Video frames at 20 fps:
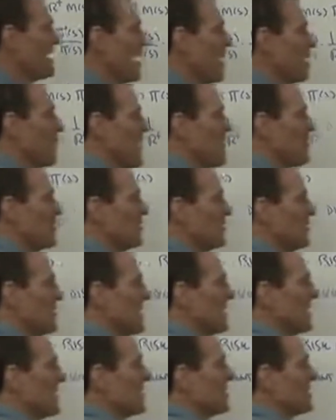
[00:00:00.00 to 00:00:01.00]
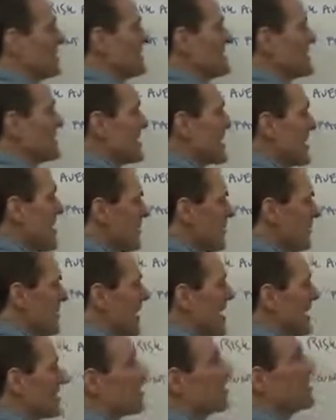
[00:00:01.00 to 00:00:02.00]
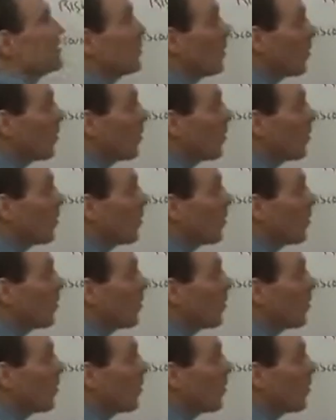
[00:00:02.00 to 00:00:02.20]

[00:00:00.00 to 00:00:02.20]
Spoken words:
However, linking the discount factor